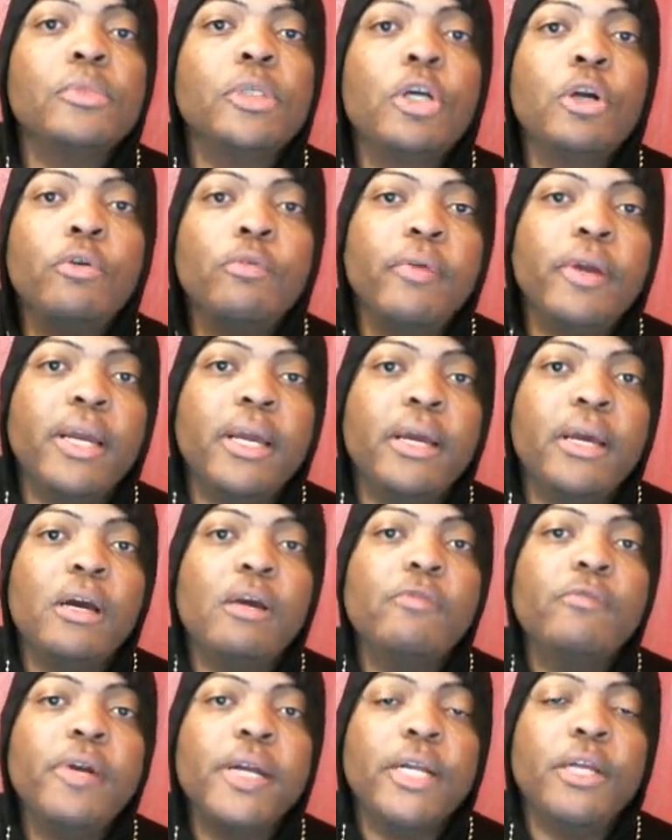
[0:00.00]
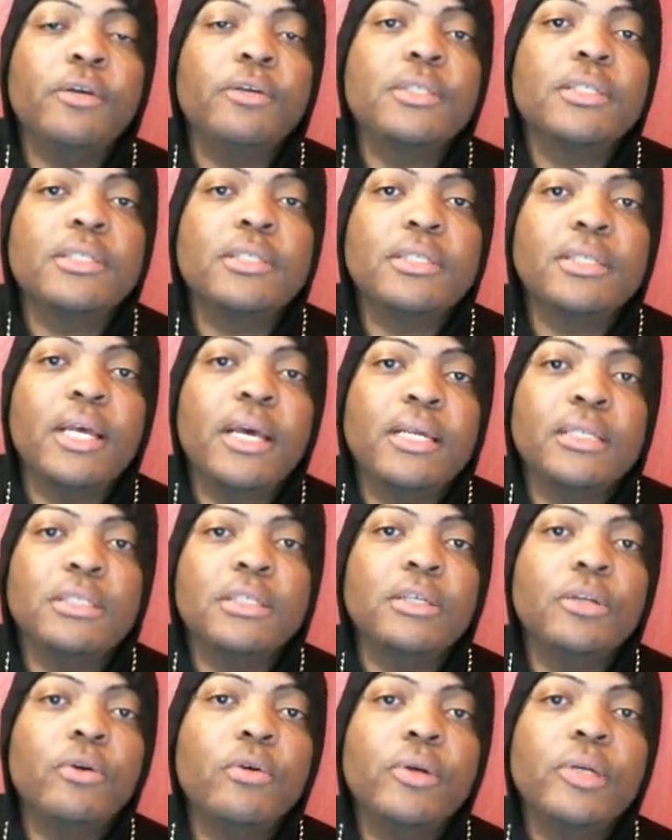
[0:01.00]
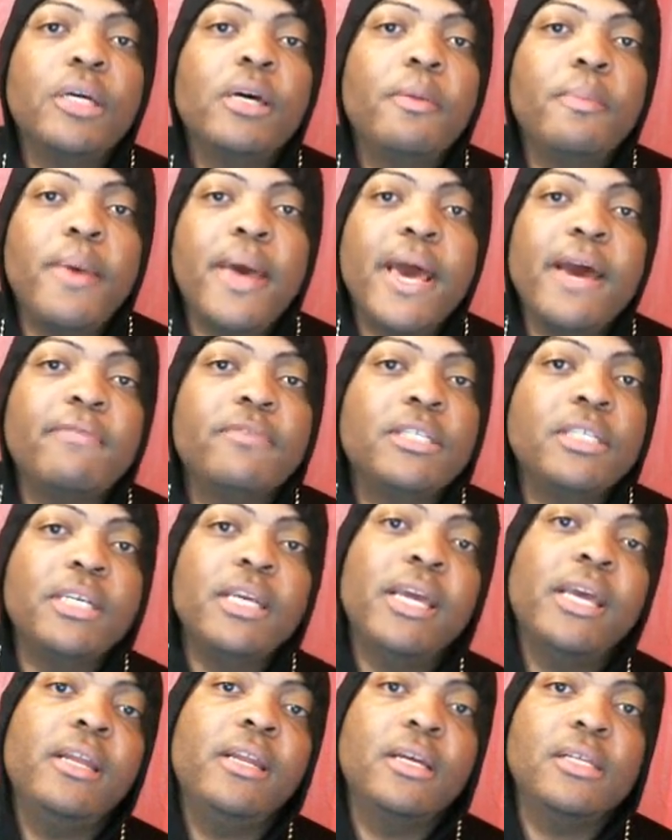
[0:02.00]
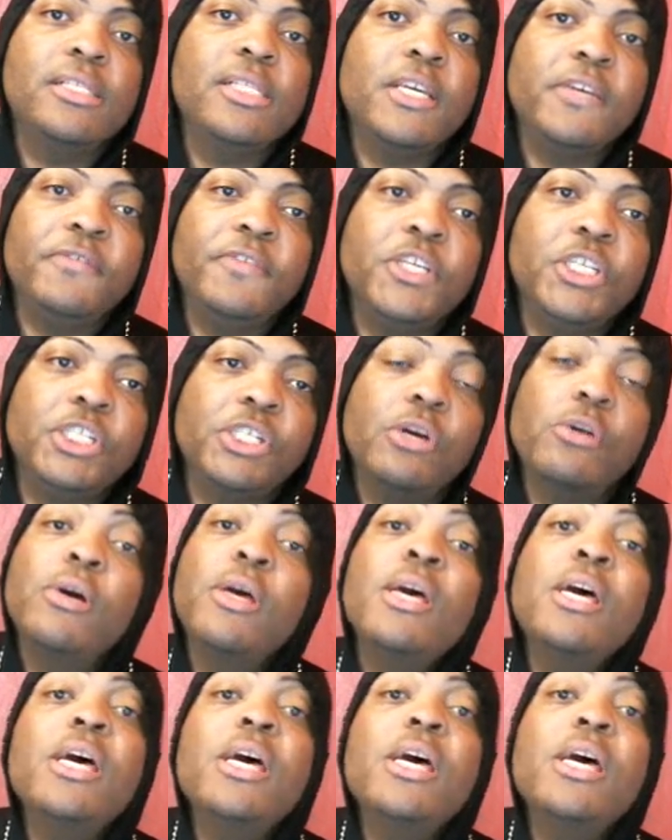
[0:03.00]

career, her radio success, and on her path to getting her TV show,